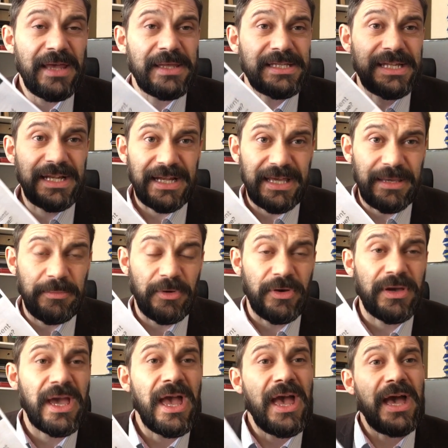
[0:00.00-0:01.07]
This little
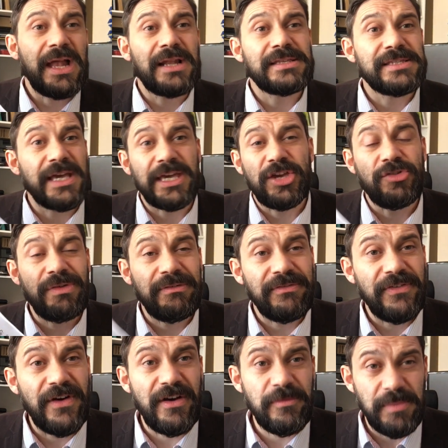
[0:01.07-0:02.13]
ebook, and it'll take you around
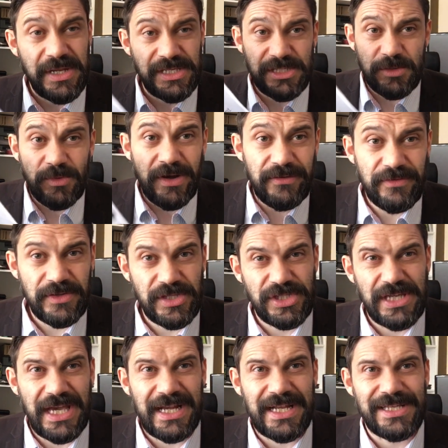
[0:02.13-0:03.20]
five minutes to work through the
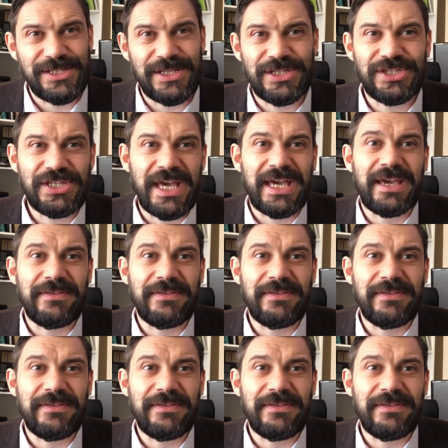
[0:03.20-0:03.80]
checklist and check